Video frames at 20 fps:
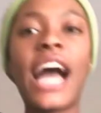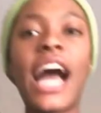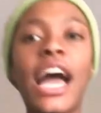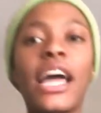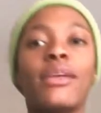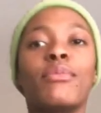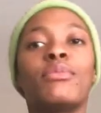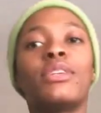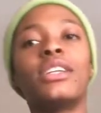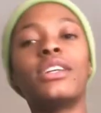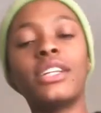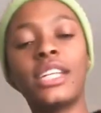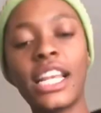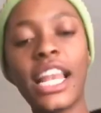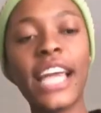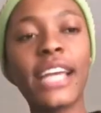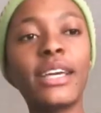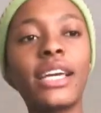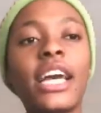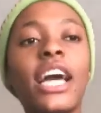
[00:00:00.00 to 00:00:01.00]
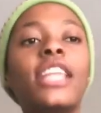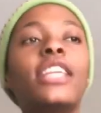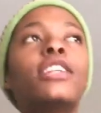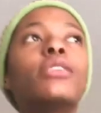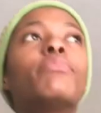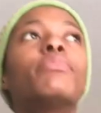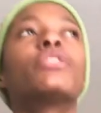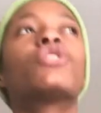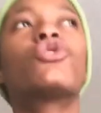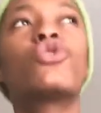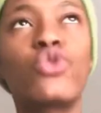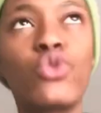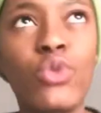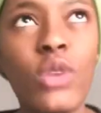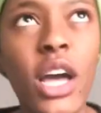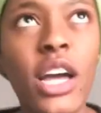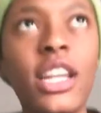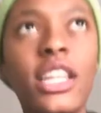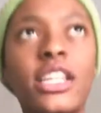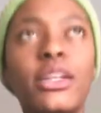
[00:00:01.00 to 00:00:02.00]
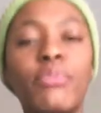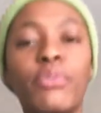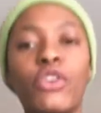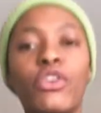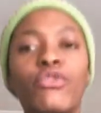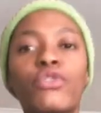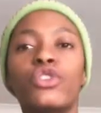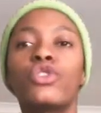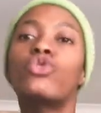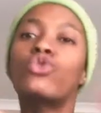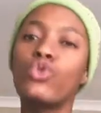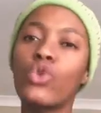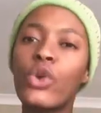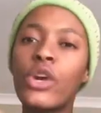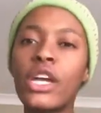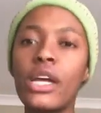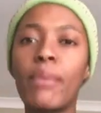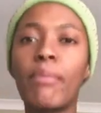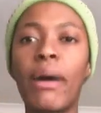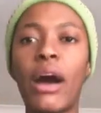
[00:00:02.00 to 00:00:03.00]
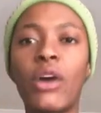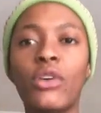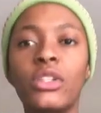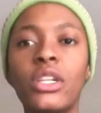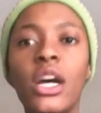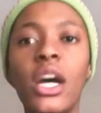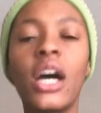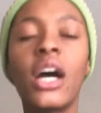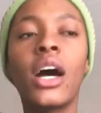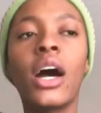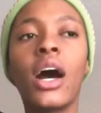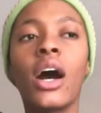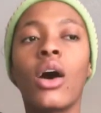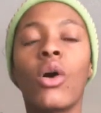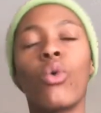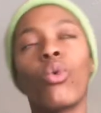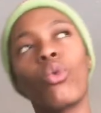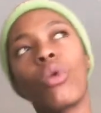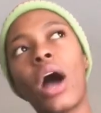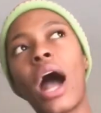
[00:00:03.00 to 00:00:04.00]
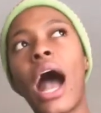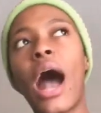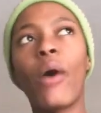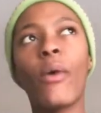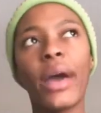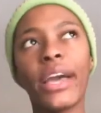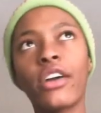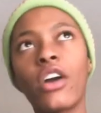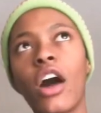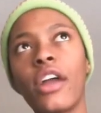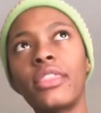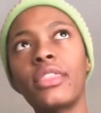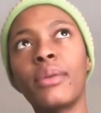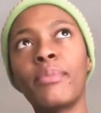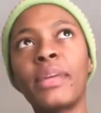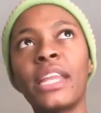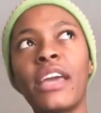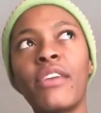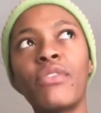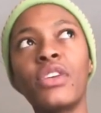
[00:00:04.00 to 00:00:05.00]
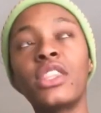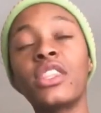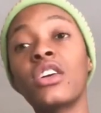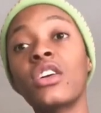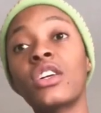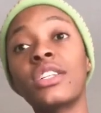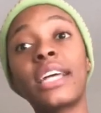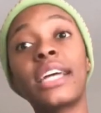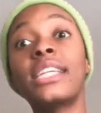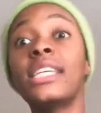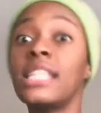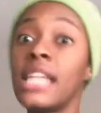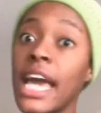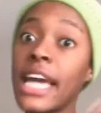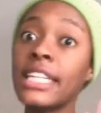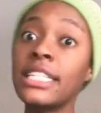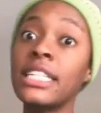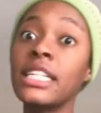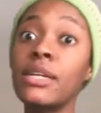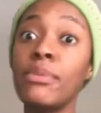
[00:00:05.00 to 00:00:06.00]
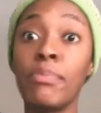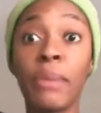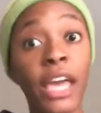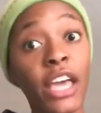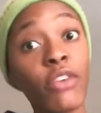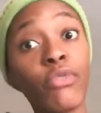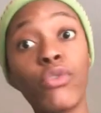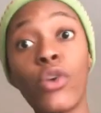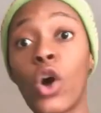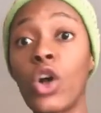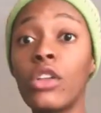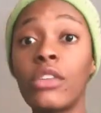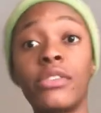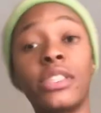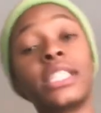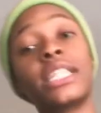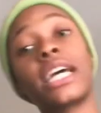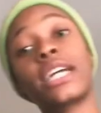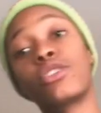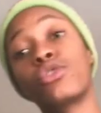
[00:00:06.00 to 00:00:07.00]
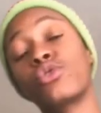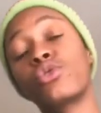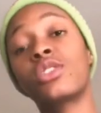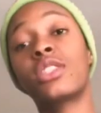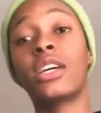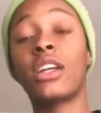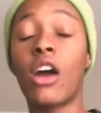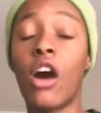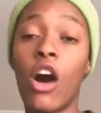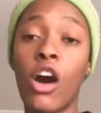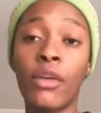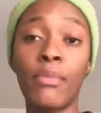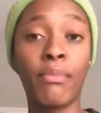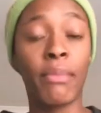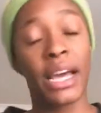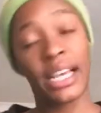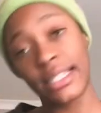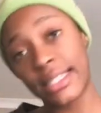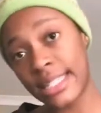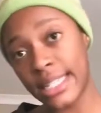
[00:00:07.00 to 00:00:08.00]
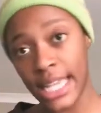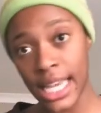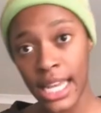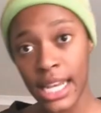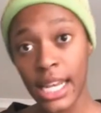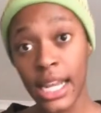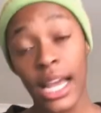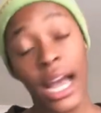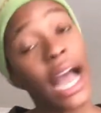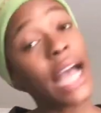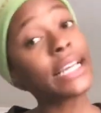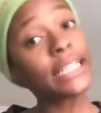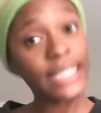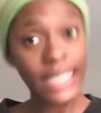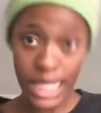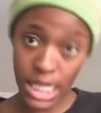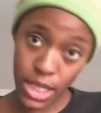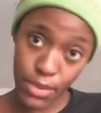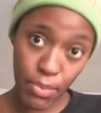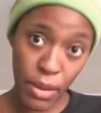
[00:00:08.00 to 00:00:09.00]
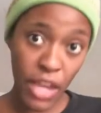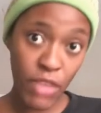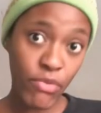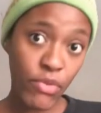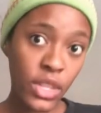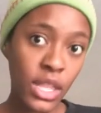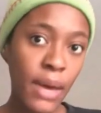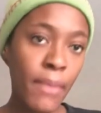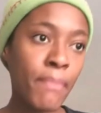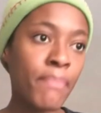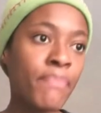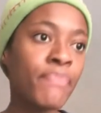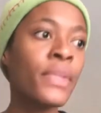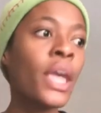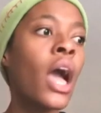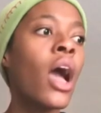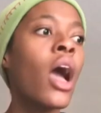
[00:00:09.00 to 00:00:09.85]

yeah, and I'm gonna like a little bit of a story about how I got them and everything, because I didn't actually pay for all of the tattoos that are on my skin. I didn't pay for them,